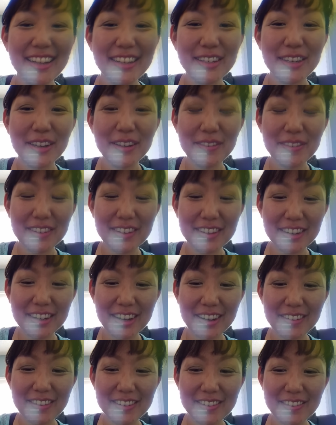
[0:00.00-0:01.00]
type in the
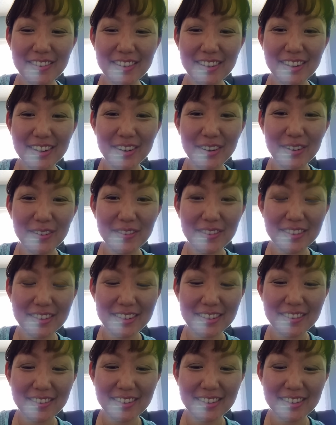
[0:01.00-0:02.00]
comments below you're open
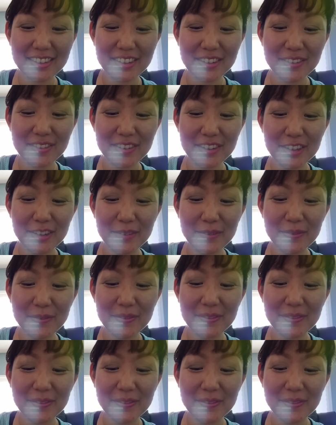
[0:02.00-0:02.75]
to receiving.